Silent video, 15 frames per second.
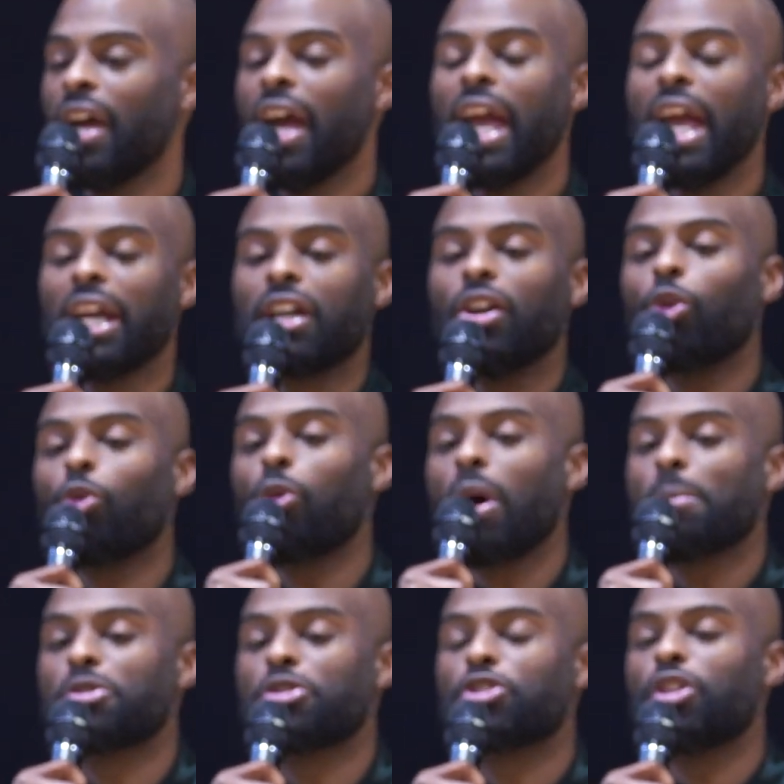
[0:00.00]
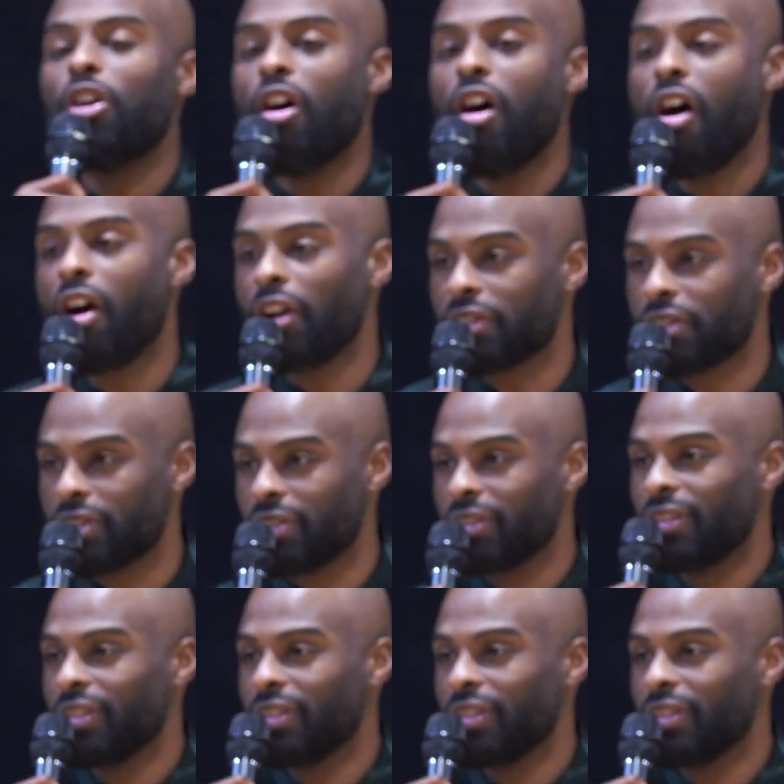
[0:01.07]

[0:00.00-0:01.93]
It corrupts the heart.